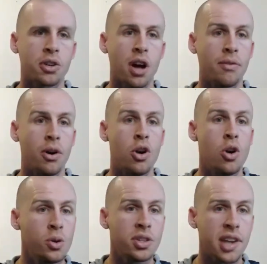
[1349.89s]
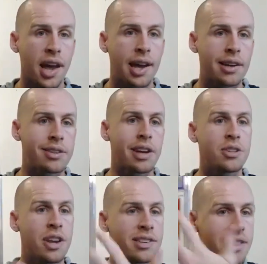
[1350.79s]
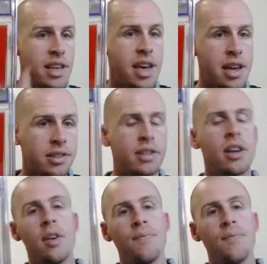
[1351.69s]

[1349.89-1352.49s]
cover newsstand such as this